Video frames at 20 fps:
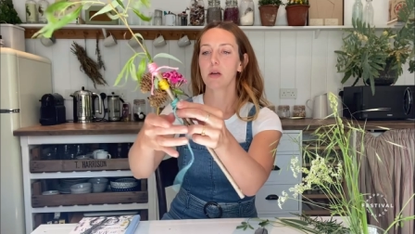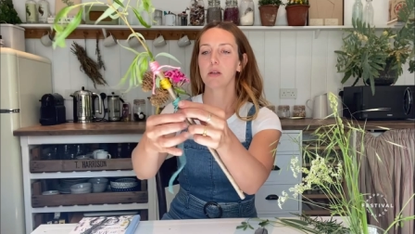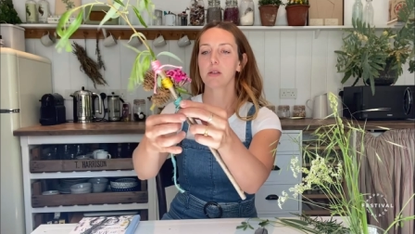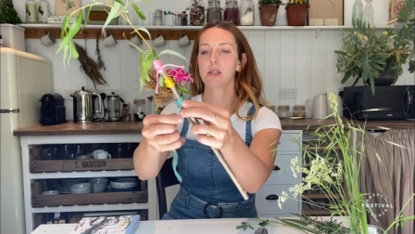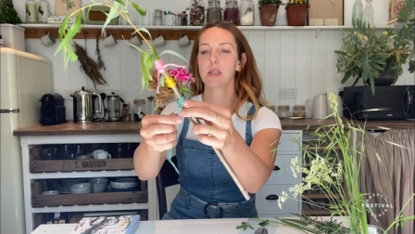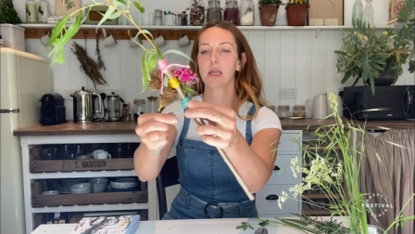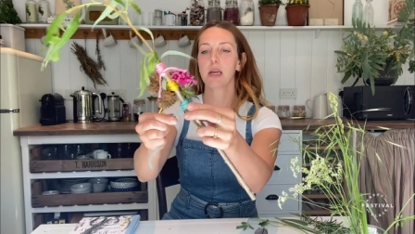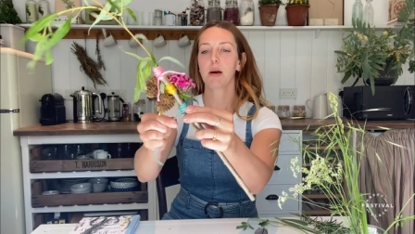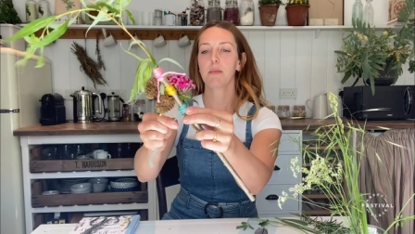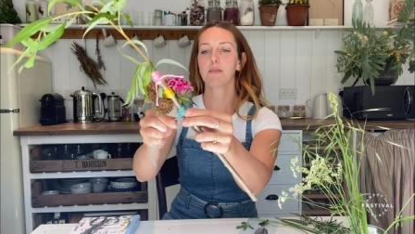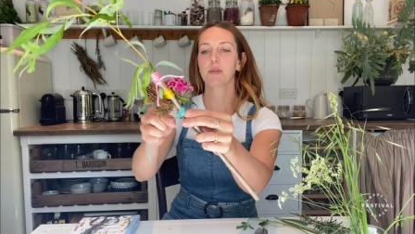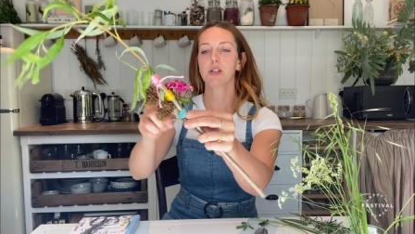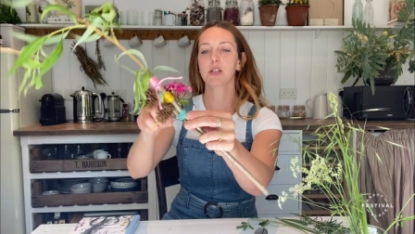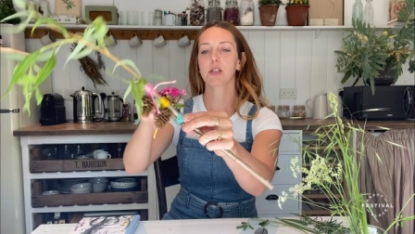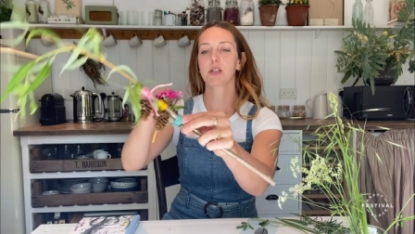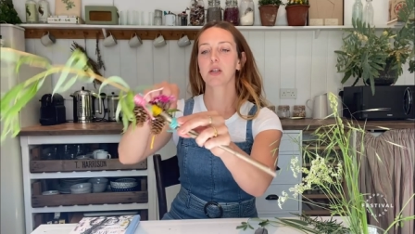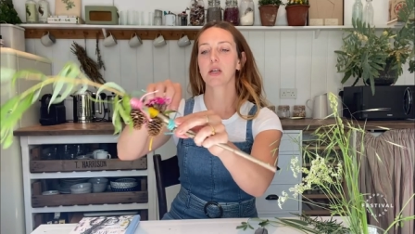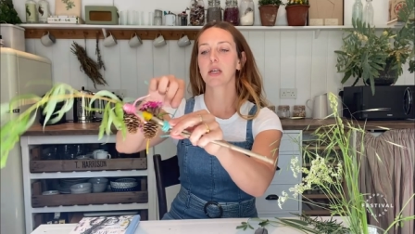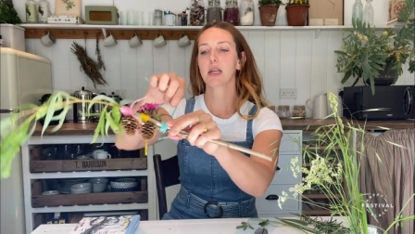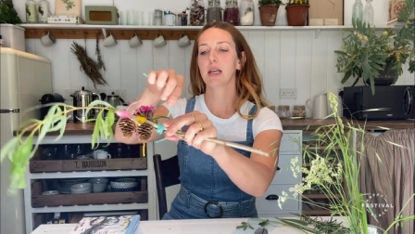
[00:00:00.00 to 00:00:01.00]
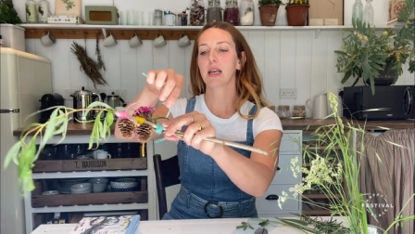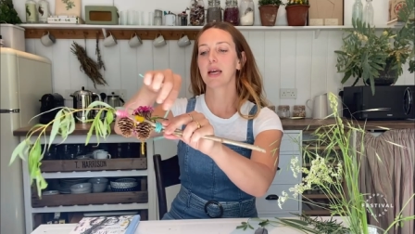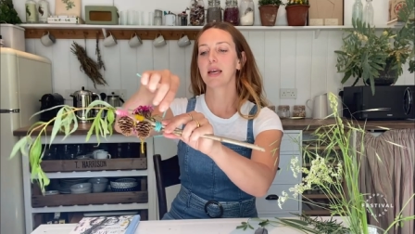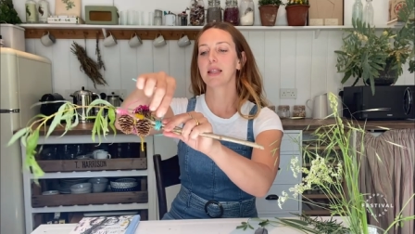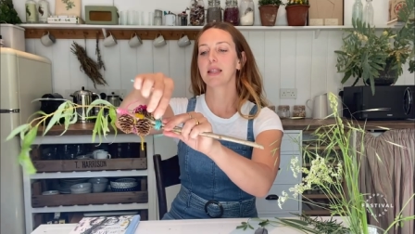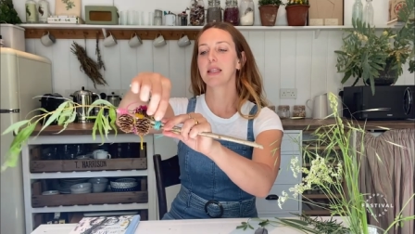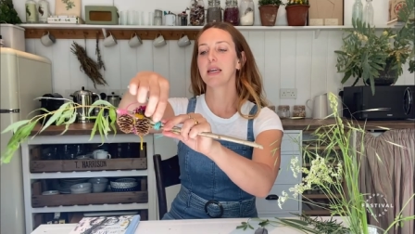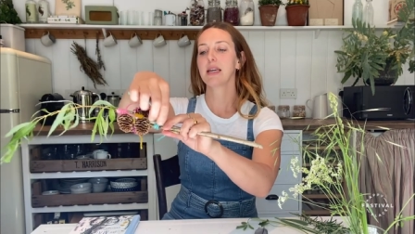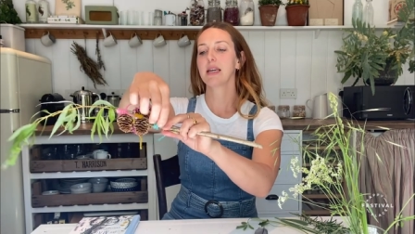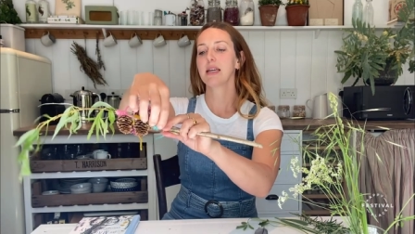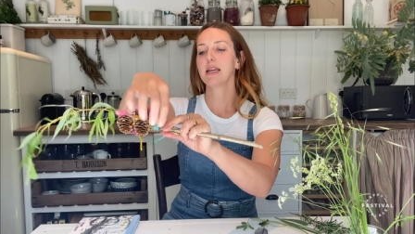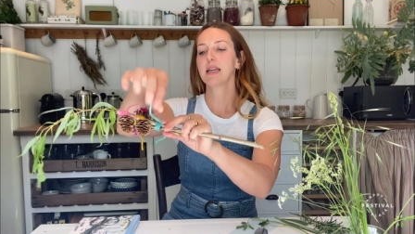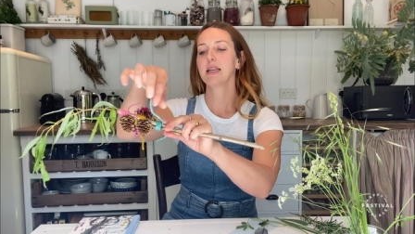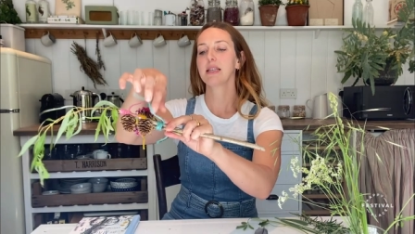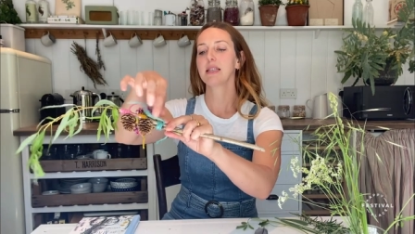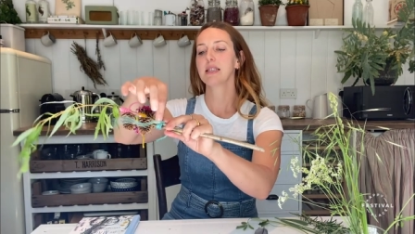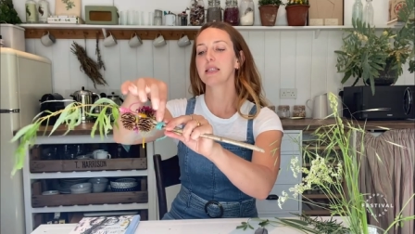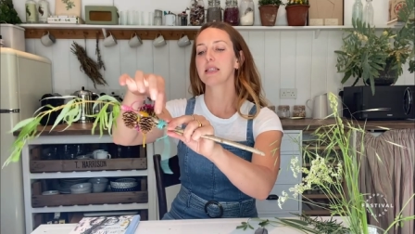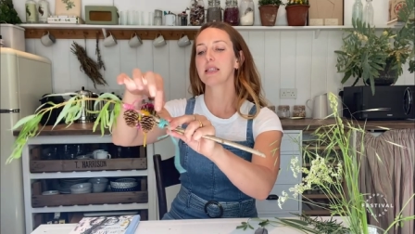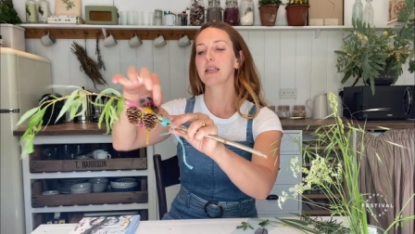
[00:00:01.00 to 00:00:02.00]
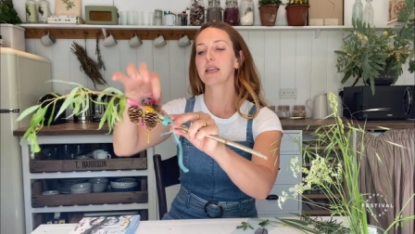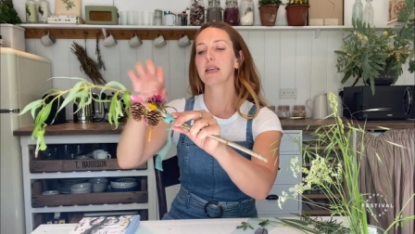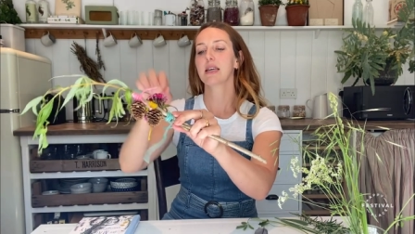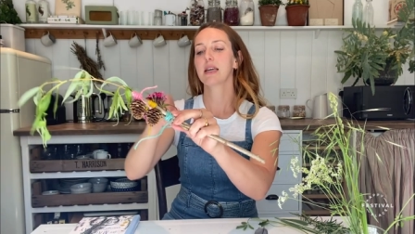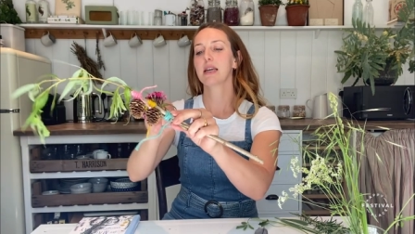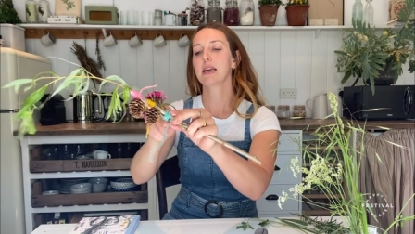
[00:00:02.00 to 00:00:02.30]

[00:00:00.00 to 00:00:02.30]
See, I'm just doing it like this.